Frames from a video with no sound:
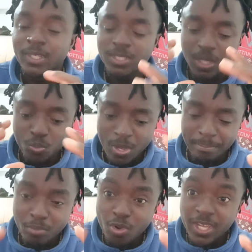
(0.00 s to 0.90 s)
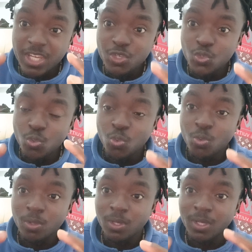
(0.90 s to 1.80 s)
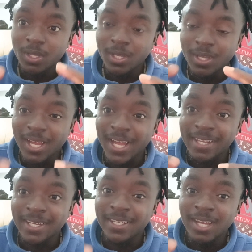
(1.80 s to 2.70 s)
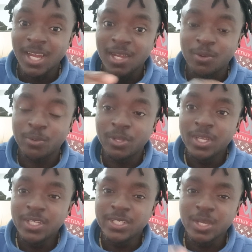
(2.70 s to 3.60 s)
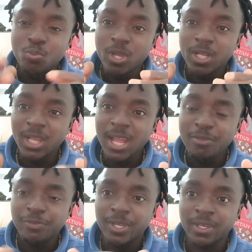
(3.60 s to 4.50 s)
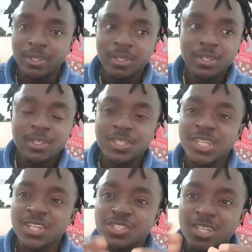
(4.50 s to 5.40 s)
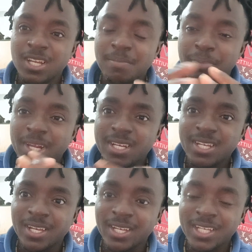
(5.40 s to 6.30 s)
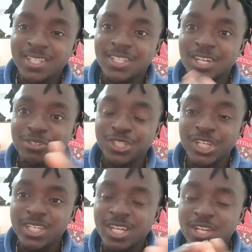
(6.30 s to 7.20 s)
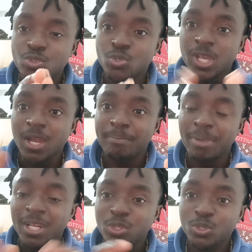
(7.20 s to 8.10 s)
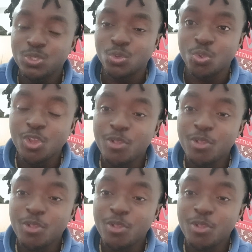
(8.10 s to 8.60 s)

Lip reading: They were mocking you at the down. They were laughing. They celebrated. They rejected you. They abandoned you.